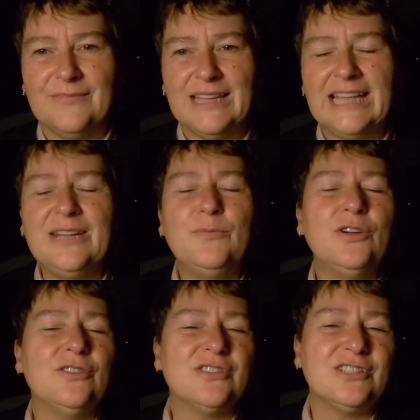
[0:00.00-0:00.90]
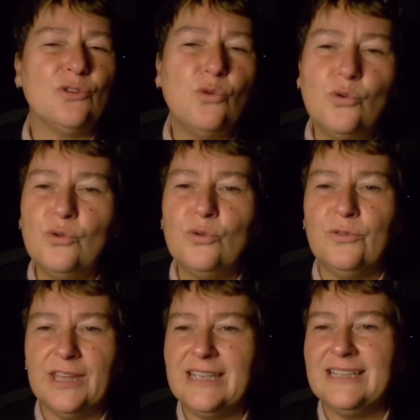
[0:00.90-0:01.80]
In amongst all
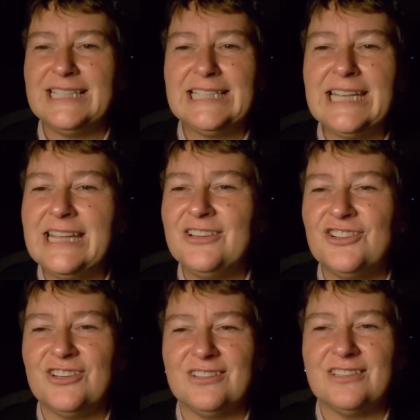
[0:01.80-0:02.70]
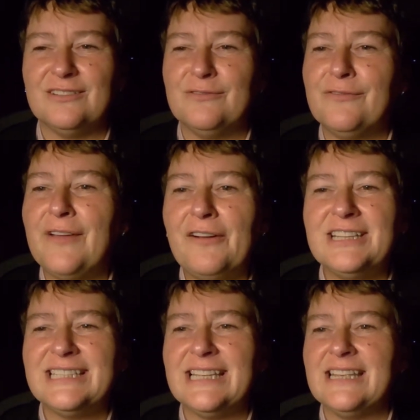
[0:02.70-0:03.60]
these teachers and
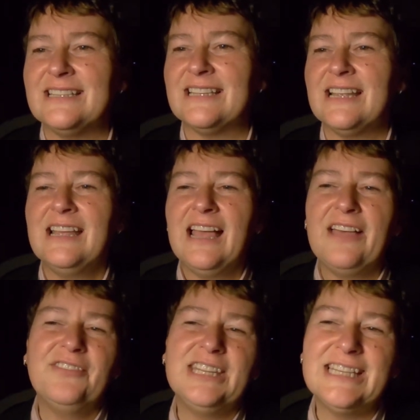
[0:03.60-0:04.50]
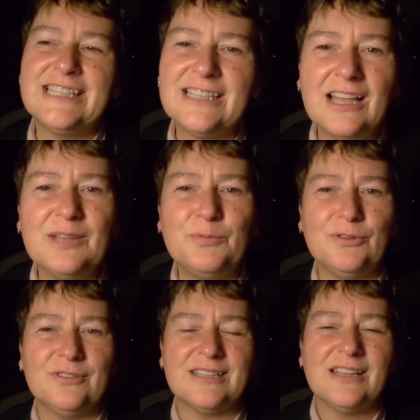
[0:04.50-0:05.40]
Pharisees and the disciples